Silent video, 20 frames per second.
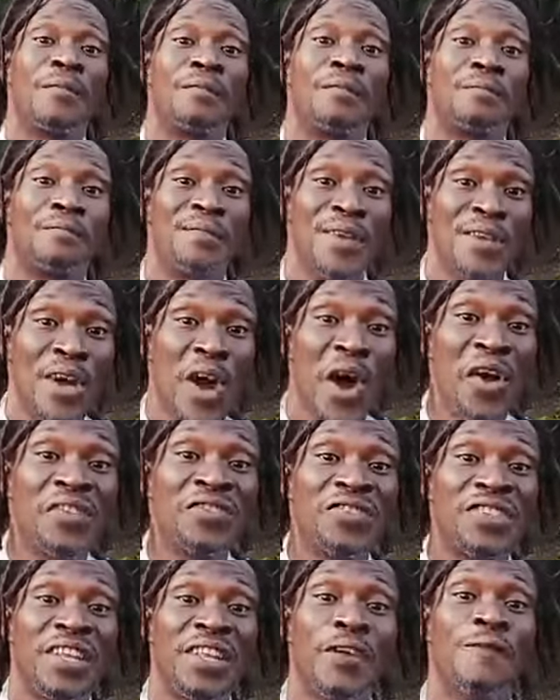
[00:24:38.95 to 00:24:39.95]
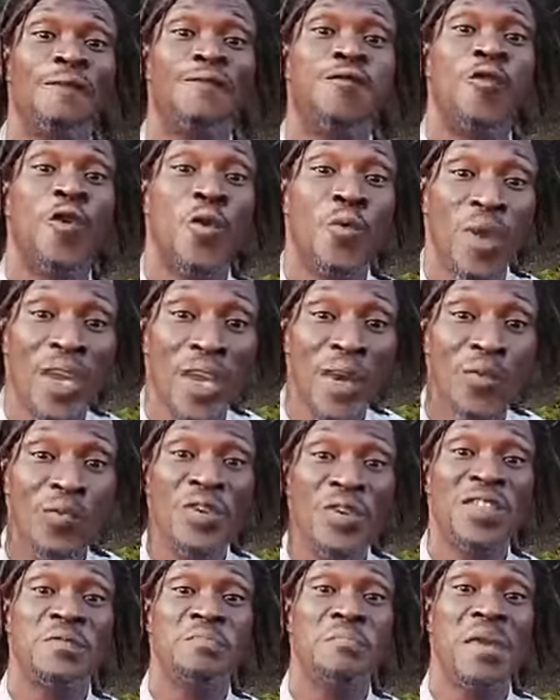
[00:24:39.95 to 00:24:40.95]
Because then they fool we
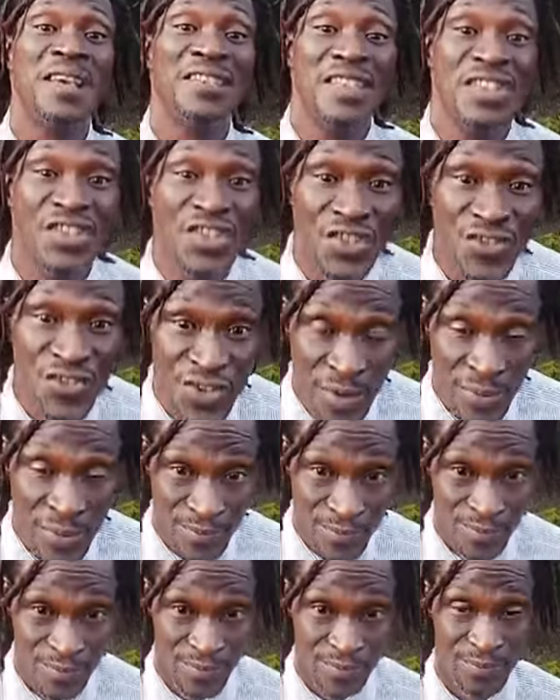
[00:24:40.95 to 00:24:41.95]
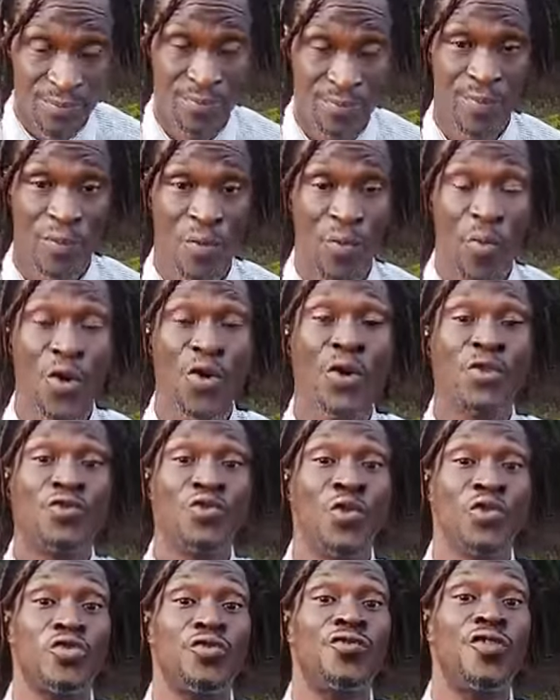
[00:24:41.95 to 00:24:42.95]
with messages them. One or
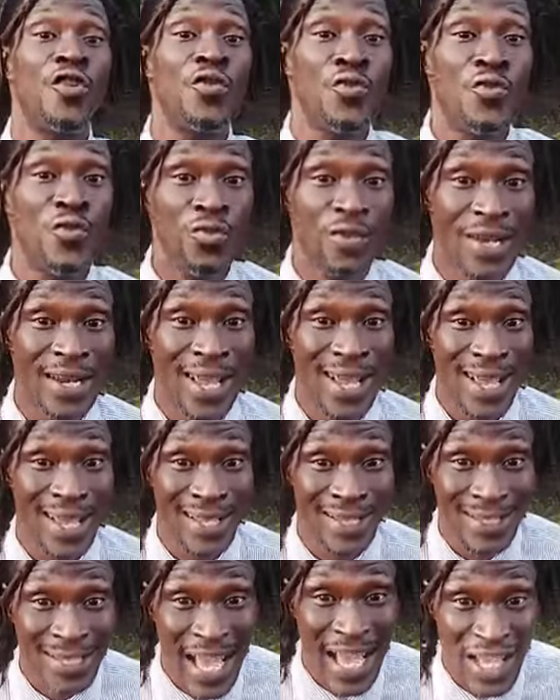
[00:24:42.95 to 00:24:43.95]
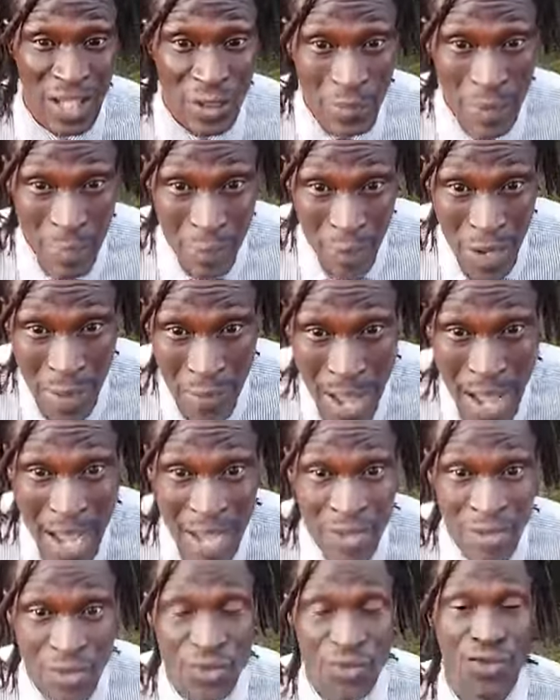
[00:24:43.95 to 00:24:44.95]
two true, that they entice people their
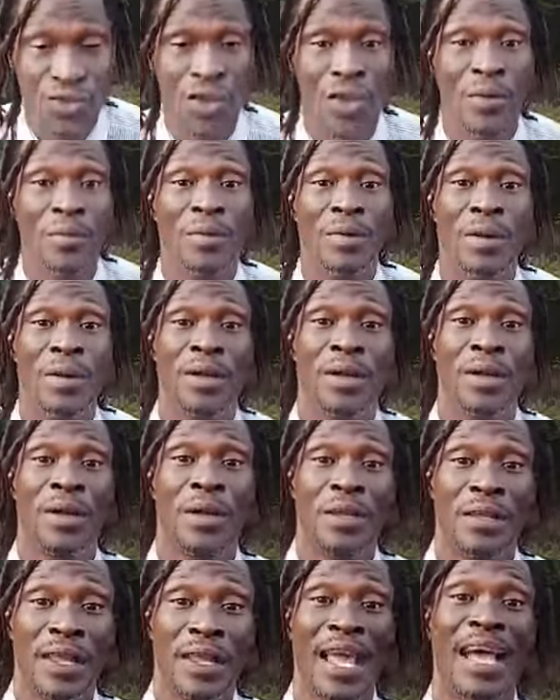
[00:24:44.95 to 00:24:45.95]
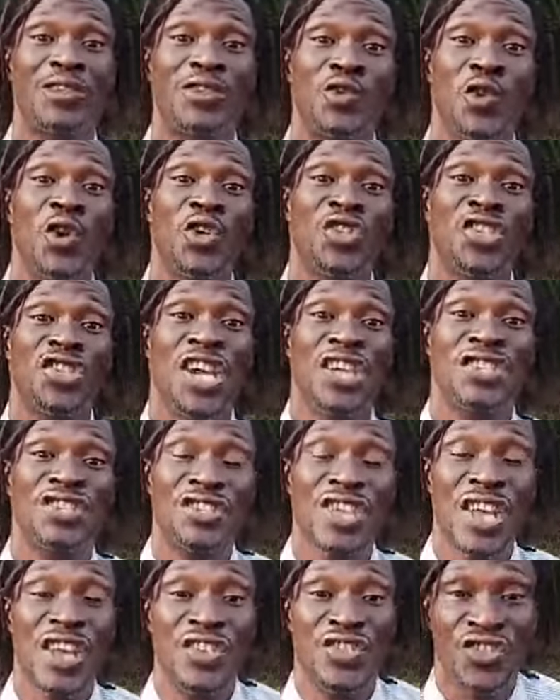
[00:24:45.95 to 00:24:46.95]
minds them. That they associate
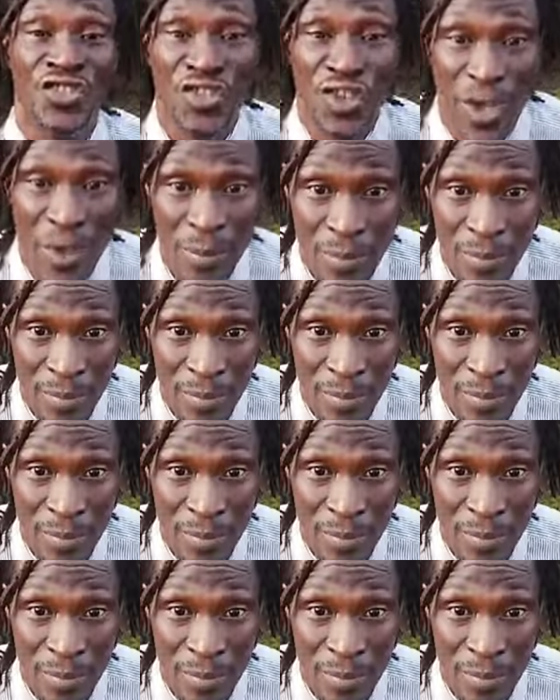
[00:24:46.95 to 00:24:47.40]
things them.